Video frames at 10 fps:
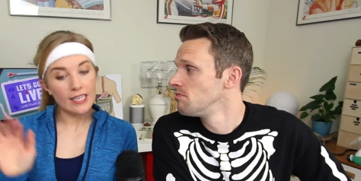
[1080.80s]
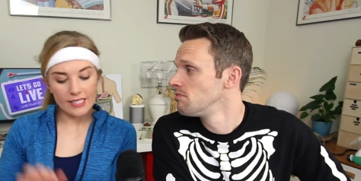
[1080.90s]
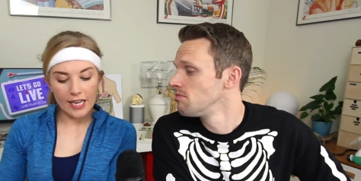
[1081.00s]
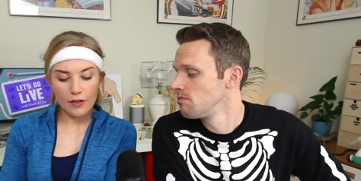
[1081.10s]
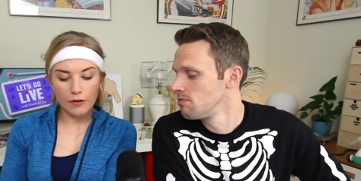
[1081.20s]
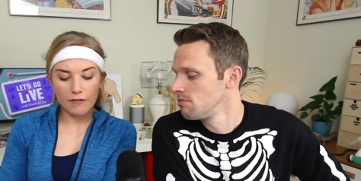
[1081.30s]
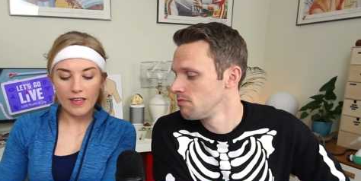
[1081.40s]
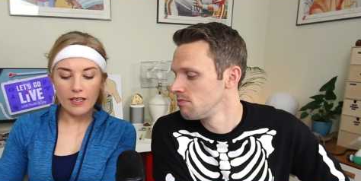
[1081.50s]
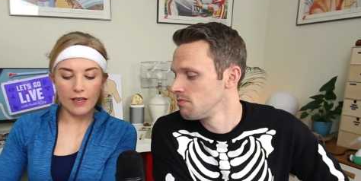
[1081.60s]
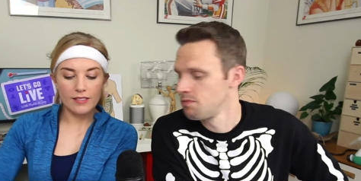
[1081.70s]
Speaker 1: take your
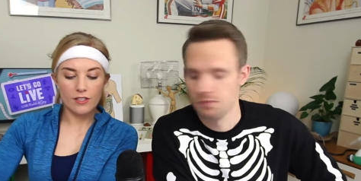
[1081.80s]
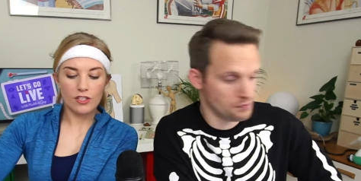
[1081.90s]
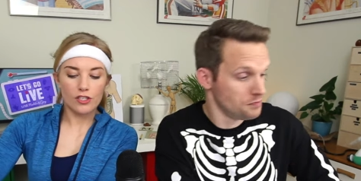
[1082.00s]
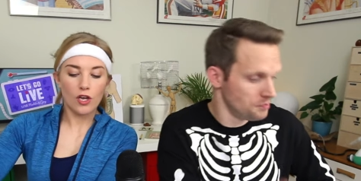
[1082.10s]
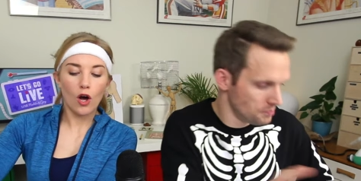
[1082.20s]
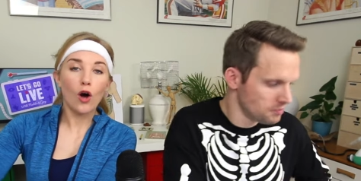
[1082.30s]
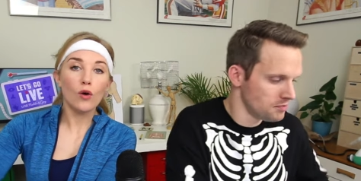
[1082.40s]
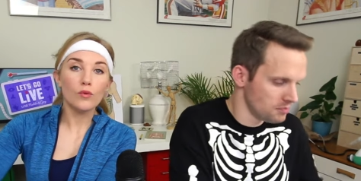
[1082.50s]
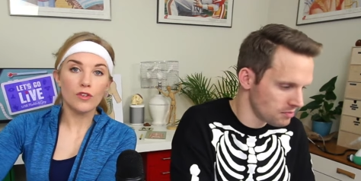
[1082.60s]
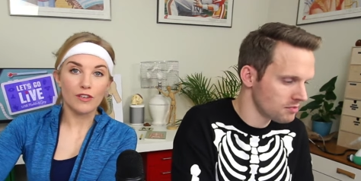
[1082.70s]
fingers and then just
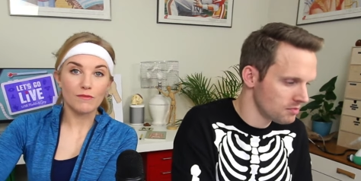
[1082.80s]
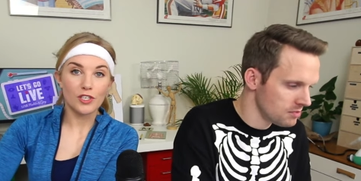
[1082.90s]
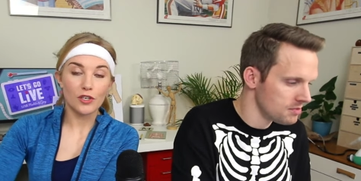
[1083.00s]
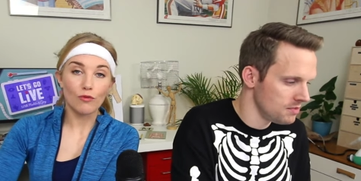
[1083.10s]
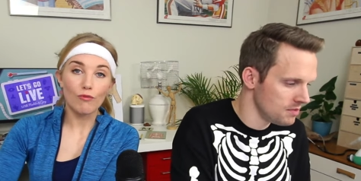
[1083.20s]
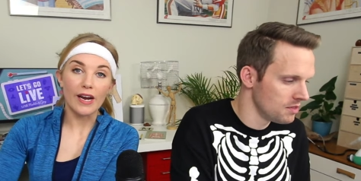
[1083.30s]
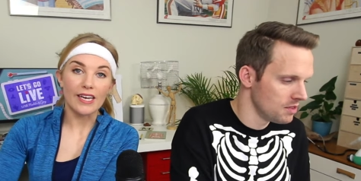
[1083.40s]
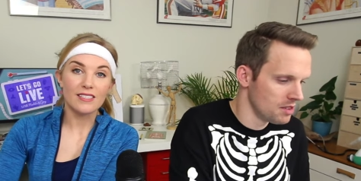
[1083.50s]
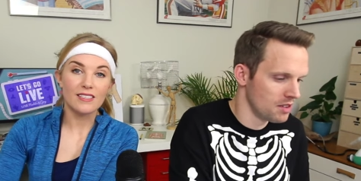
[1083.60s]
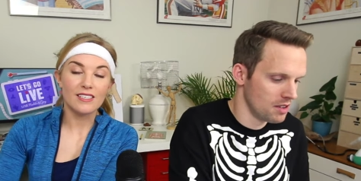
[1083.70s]
hold them to your
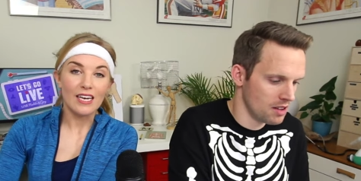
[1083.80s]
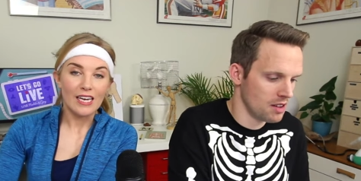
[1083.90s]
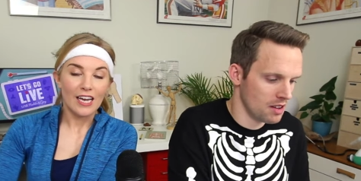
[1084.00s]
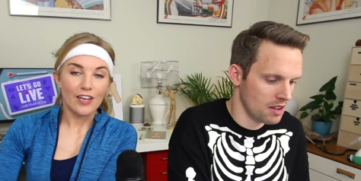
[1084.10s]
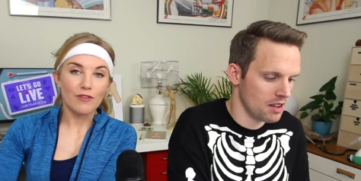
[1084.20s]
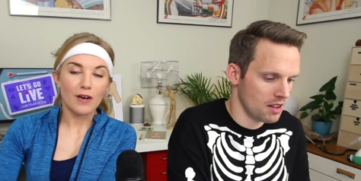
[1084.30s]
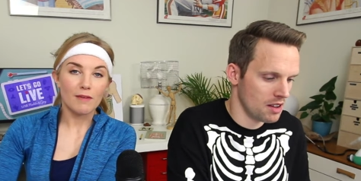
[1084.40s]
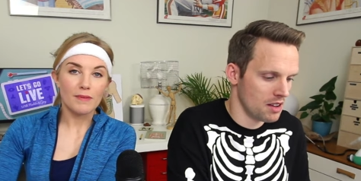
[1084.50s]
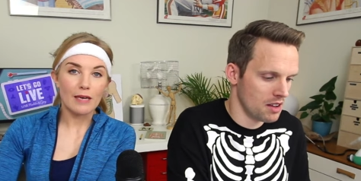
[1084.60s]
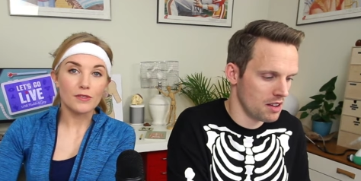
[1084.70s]
wrist, and you
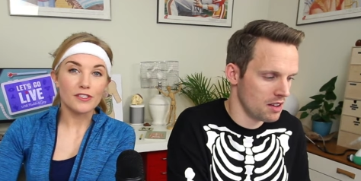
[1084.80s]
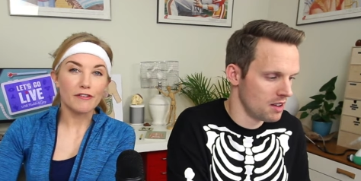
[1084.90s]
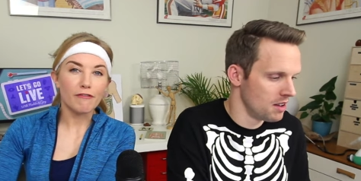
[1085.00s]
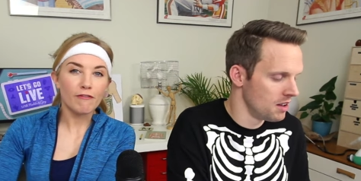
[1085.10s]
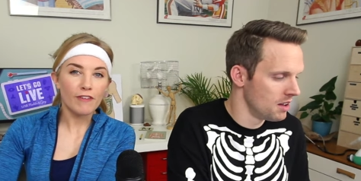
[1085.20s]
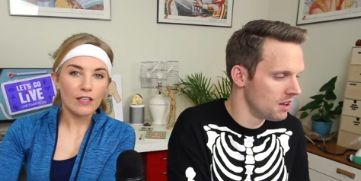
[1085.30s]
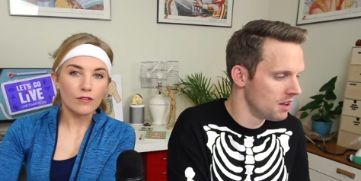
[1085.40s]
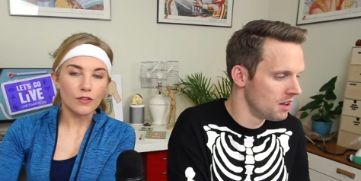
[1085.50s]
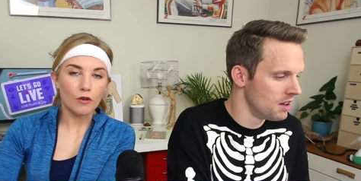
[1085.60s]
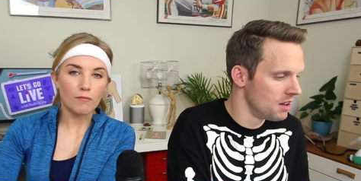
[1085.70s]
might be able to
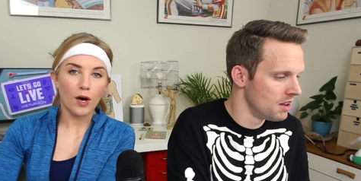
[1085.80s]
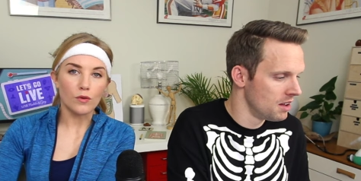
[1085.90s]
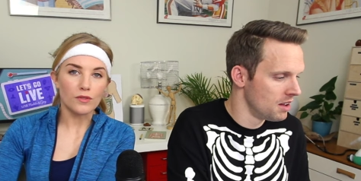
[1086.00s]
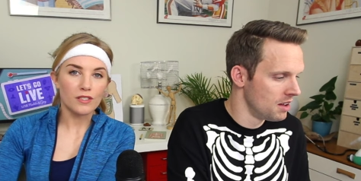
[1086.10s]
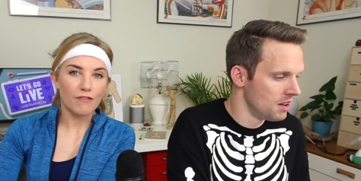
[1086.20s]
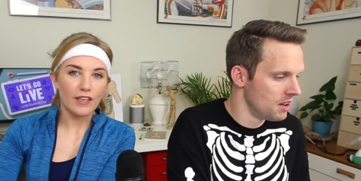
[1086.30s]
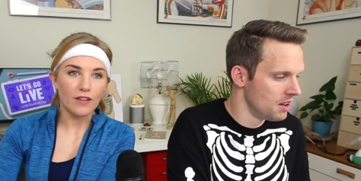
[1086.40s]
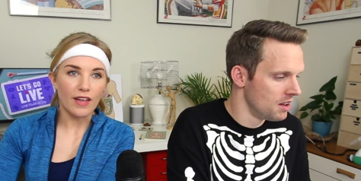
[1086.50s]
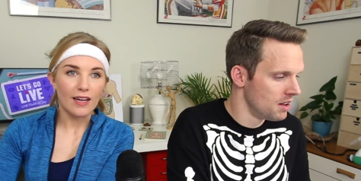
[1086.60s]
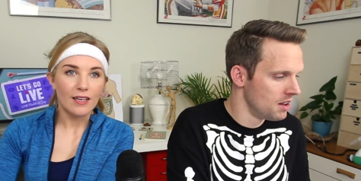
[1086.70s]
feel your pulse,
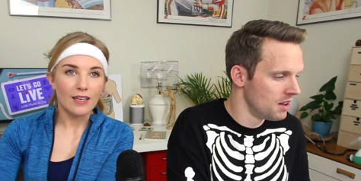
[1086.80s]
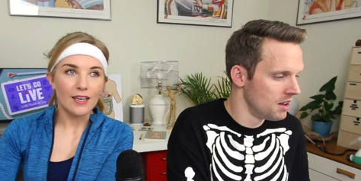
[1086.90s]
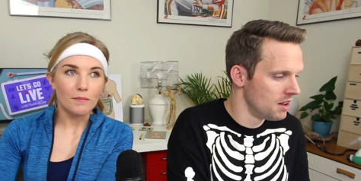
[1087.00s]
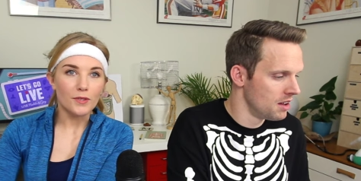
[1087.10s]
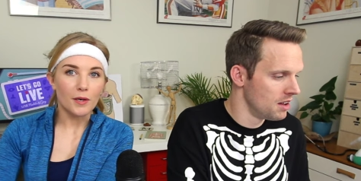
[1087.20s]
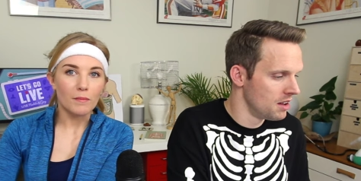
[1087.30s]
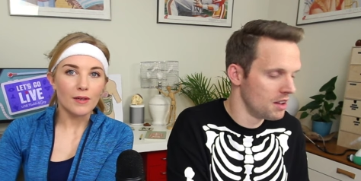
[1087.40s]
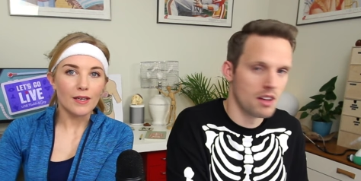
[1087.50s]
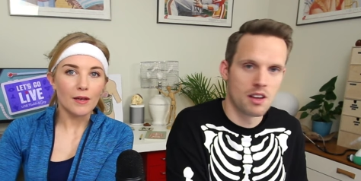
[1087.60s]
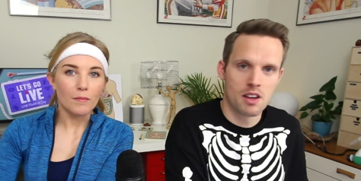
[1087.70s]
feel that lub dub
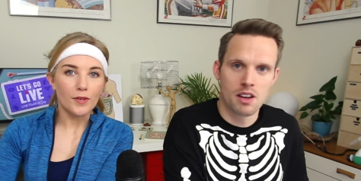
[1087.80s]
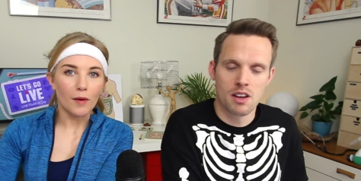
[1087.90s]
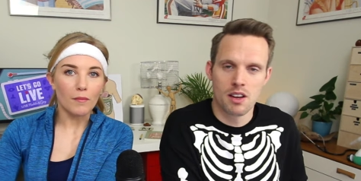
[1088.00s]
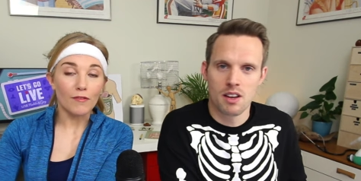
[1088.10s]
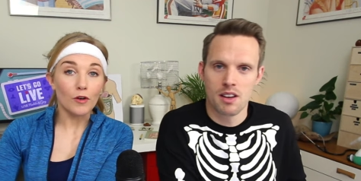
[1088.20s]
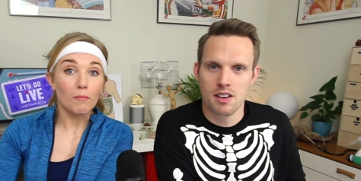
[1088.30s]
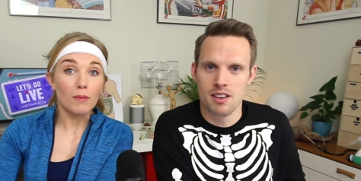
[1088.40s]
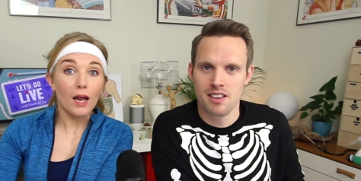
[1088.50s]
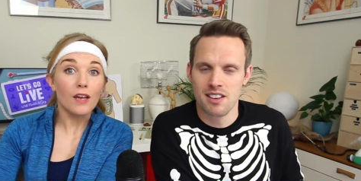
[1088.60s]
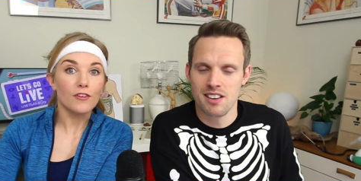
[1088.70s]
lub dub of your
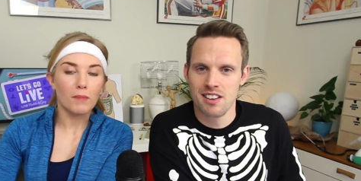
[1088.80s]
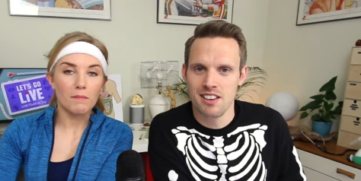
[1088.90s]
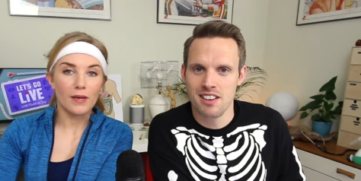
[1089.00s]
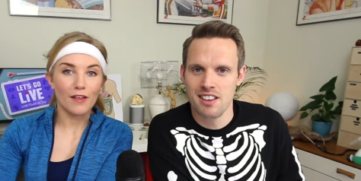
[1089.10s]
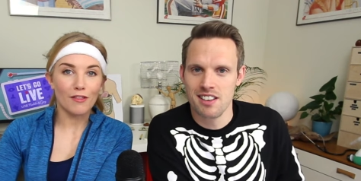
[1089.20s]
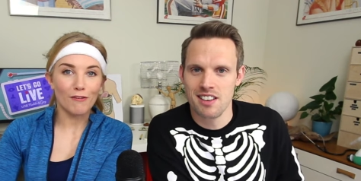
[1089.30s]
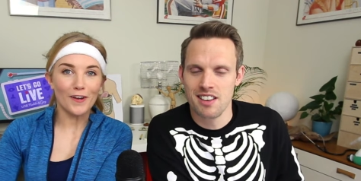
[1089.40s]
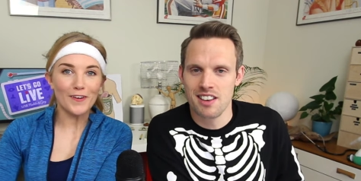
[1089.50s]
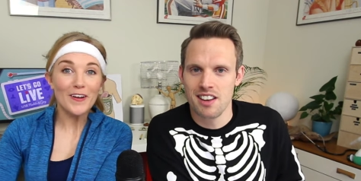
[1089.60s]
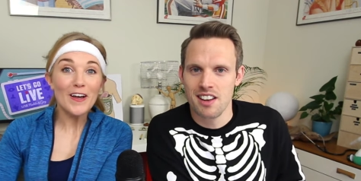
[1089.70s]
blood pumping
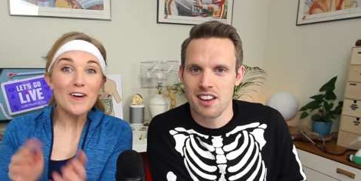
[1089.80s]
through.